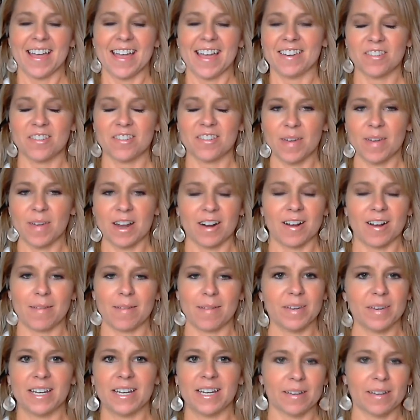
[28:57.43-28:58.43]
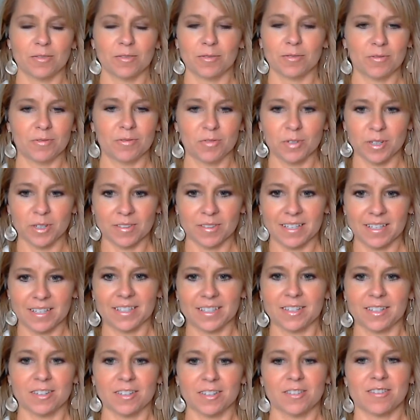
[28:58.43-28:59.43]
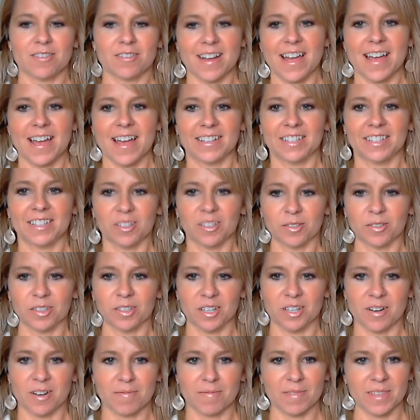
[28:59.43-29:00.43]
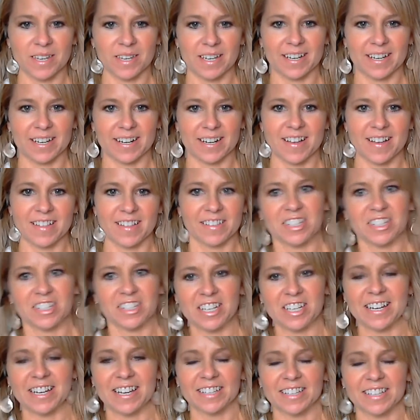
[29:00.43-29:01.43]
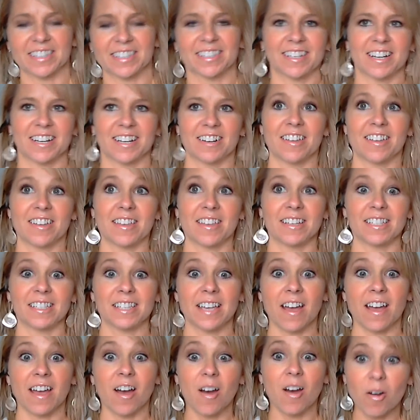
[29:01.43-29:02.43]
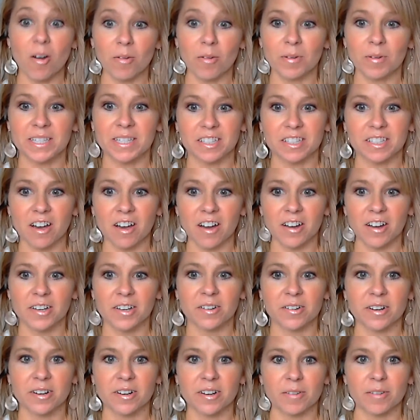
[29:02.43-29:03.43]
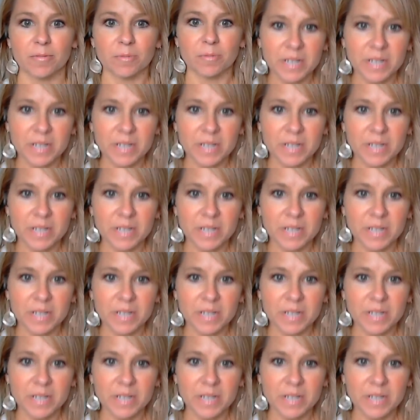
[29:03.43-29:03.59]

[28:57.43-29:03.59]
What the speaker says: no matter how many times we've drilled this into their heads, don't start with the technology necessarily. They say, oh, we saw your